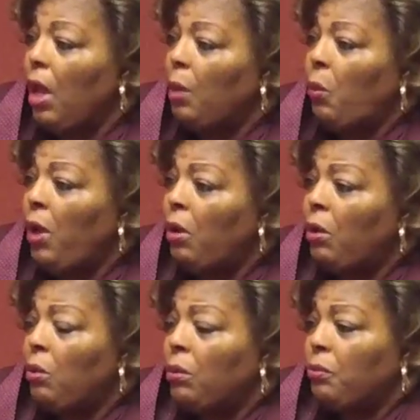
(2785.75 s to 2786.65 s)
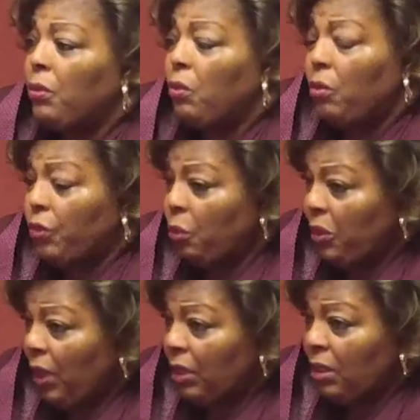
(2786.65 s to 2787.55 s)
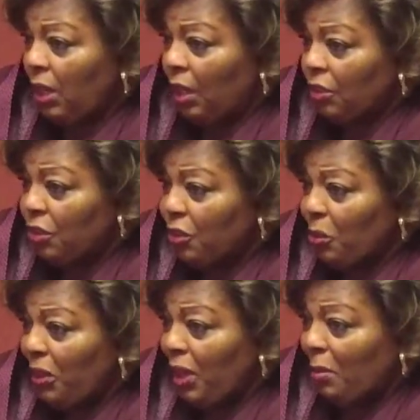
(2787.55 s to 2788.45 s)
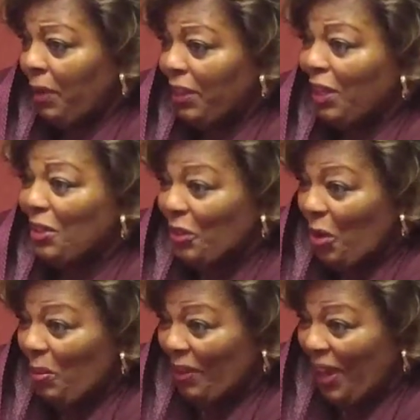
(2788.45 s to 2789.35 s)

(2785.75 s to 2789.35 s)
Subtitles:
Well, so we're not the doctor, so we can't make that determination.